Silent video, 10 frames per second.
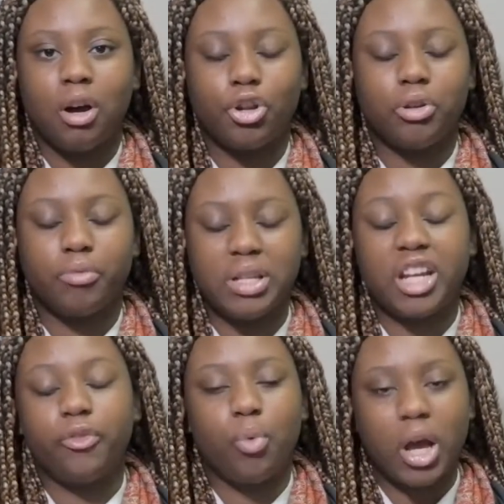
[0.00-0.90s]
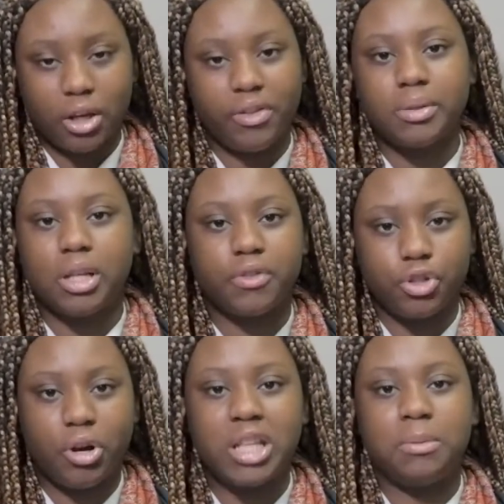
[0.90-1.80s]
on instead of working on themselves
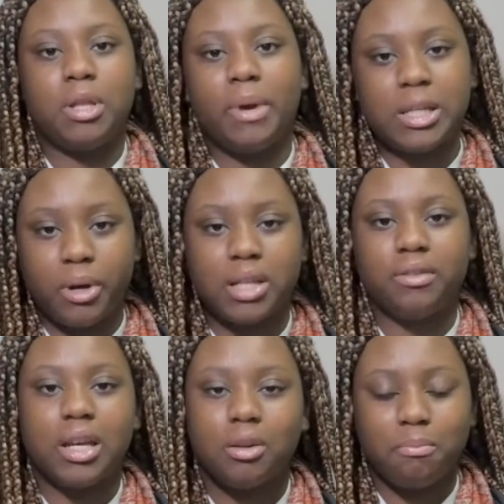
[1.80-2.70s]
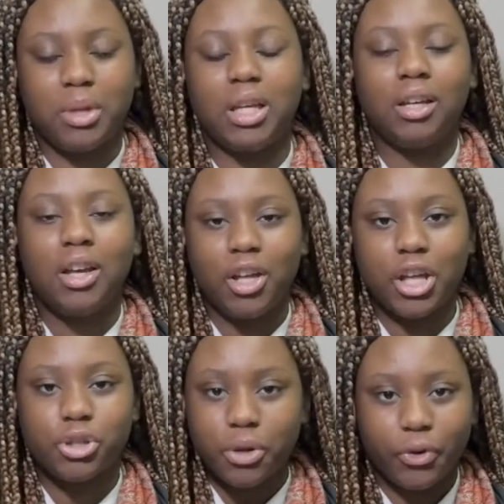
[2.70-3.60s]
and trying to be the best person they can be,
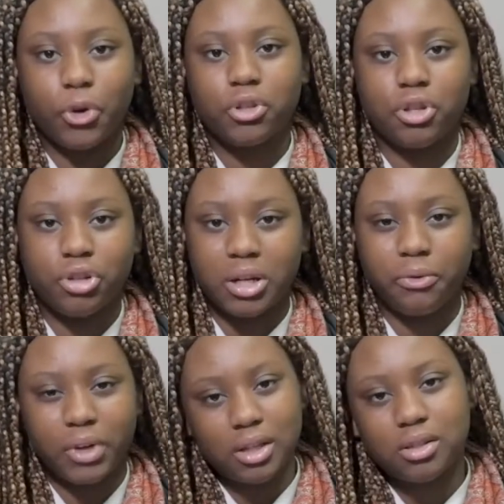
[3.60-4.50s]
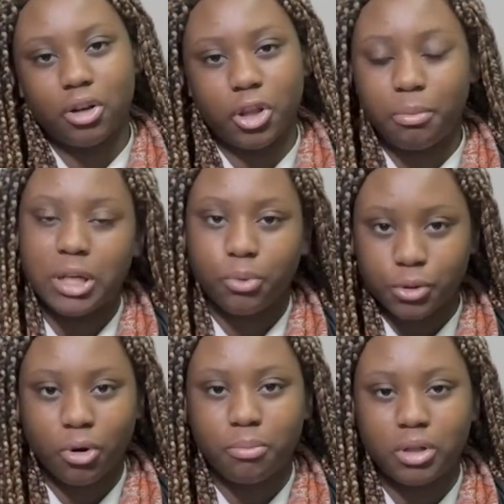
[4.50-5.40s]
they're so focused on trying to fix other
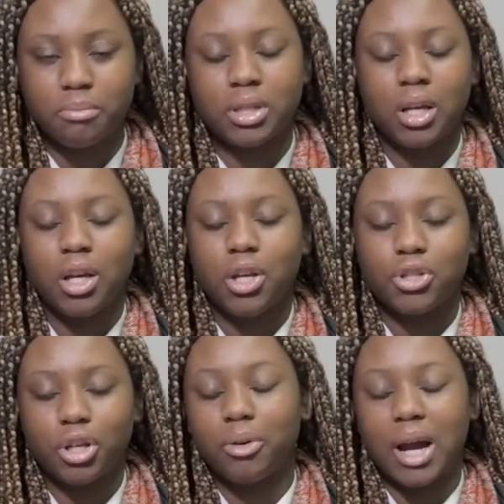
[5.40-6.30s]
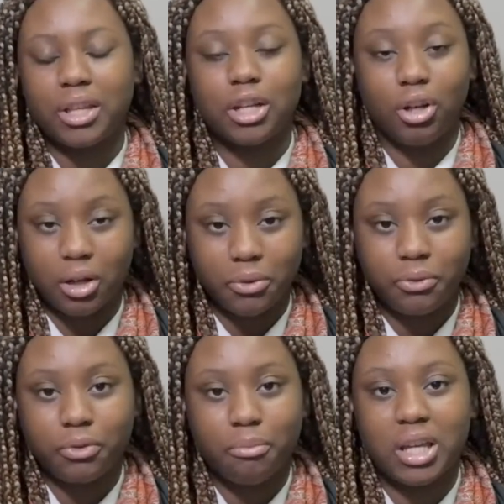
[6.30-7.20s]
people's problems. So I think
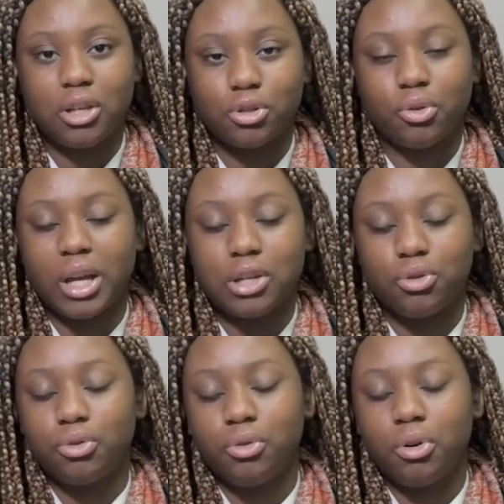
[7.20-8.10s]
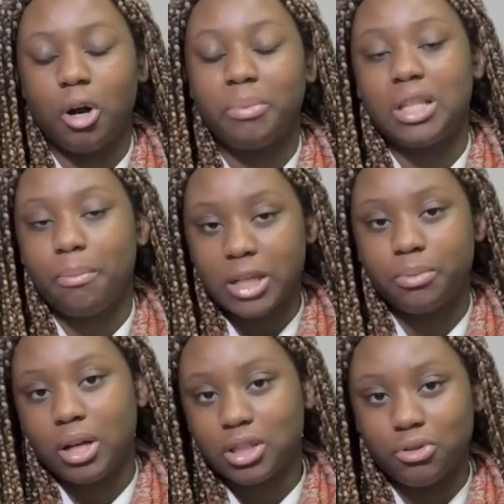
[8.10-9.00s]
love, making sure that you are being the
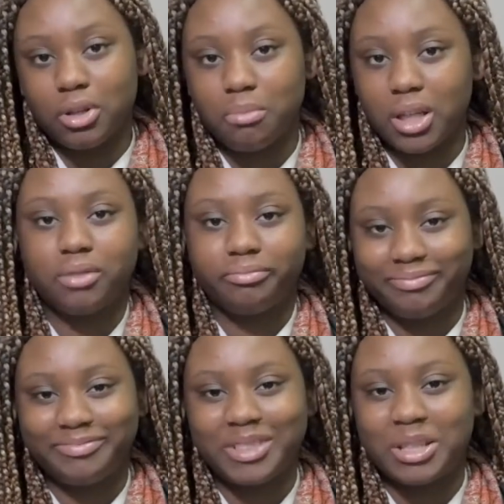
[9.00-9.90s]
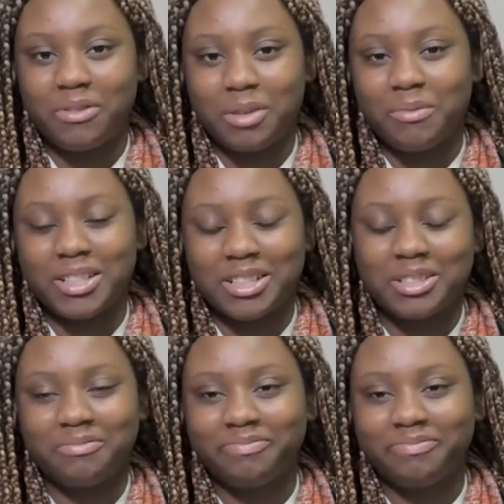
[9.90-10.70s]
best person you can be, is definitely my message.